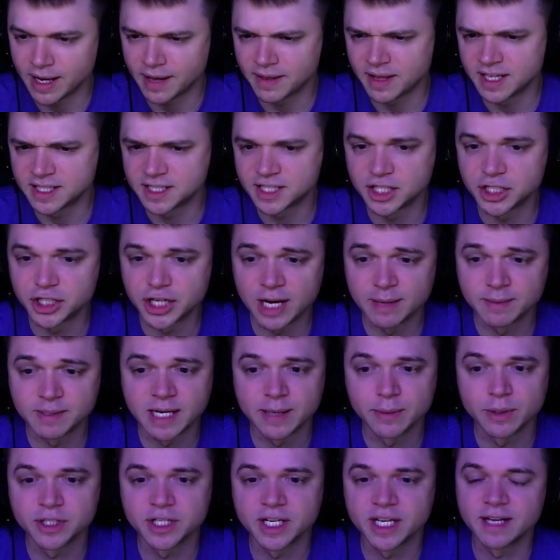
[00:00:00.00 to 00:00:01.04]
I think it's the jam
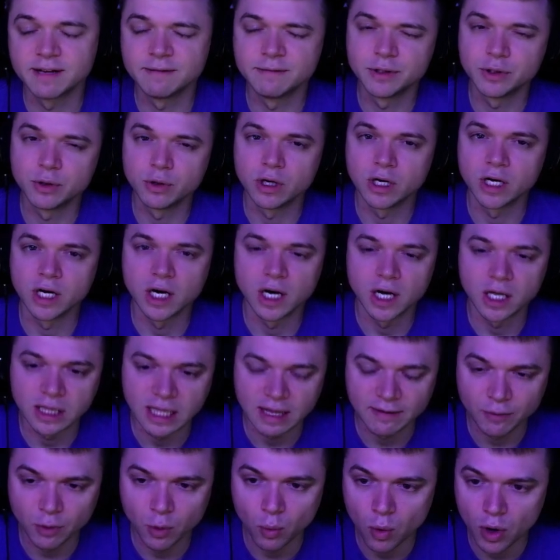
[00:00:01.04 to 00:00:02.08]
sandwich that gives you a
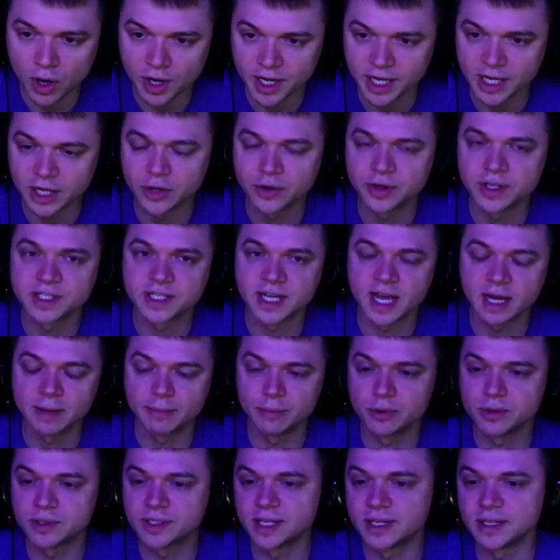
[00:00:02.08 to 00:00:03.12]
level one increase egg boost.